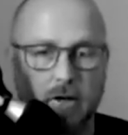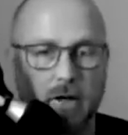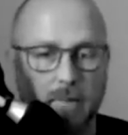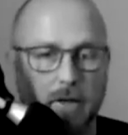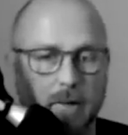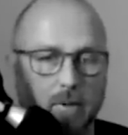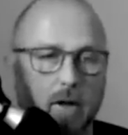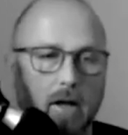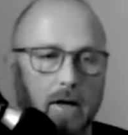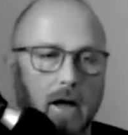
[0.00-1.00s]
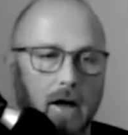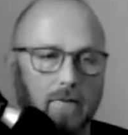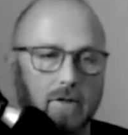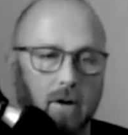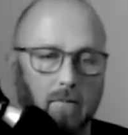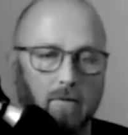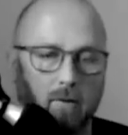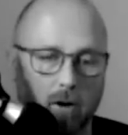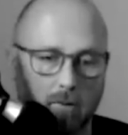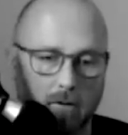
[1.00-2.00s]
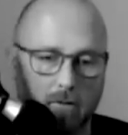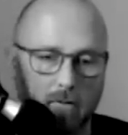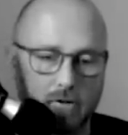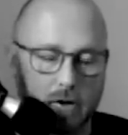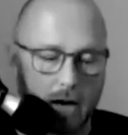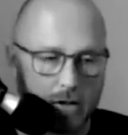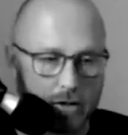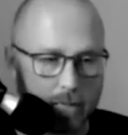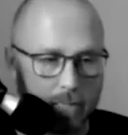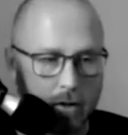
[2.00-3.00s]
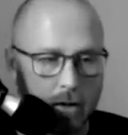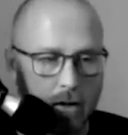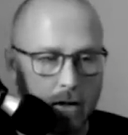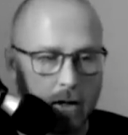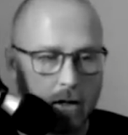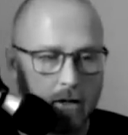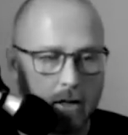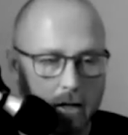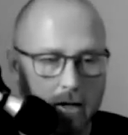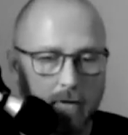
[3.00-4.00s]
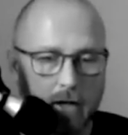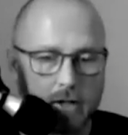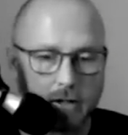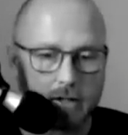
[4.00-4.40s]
come into play and have some form of traction. The innovation that's